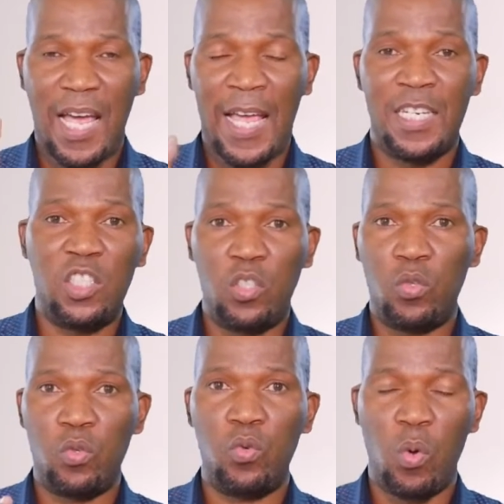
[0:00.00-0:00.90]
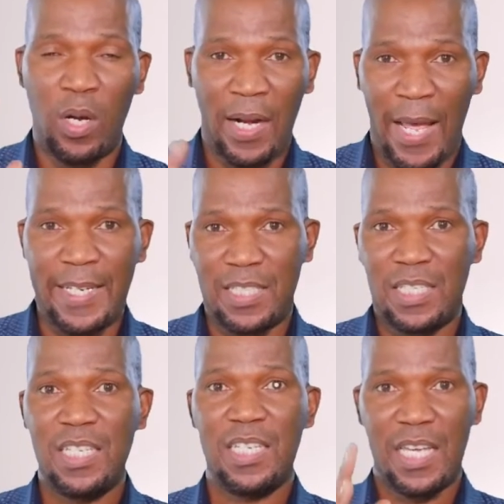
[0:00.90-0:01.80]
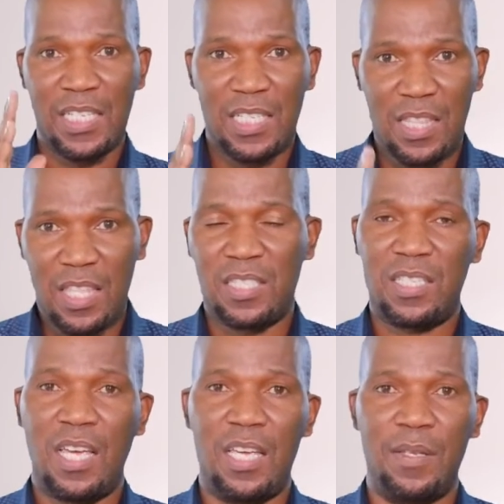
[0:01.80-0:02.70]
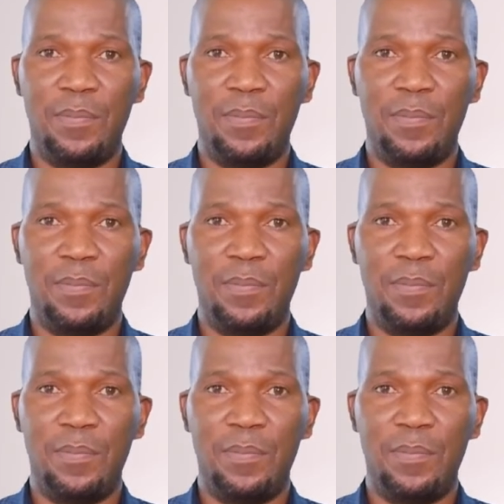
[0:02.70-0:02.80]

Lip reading: I need to do right at this time?